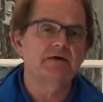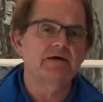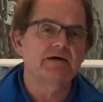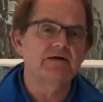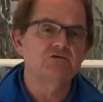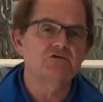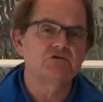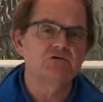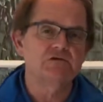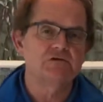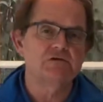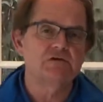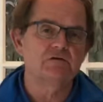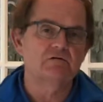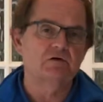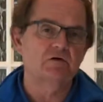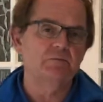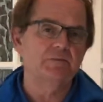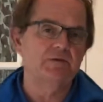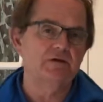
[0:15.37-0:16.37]
and Jersey are
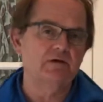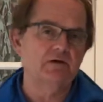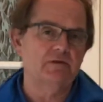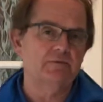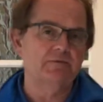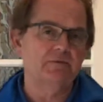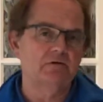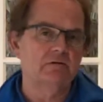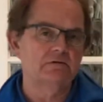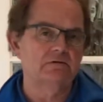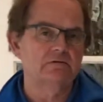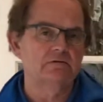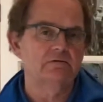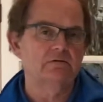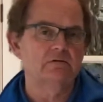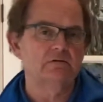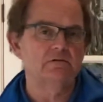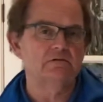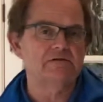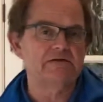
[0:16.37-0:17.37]
opening up
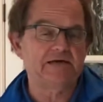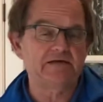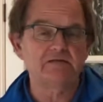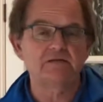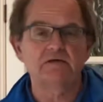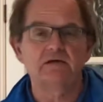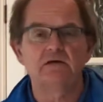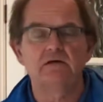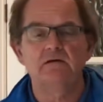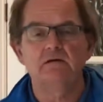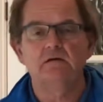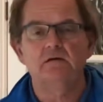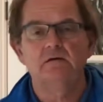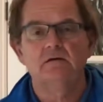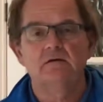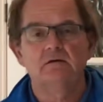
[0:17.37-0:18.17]
on Saturday.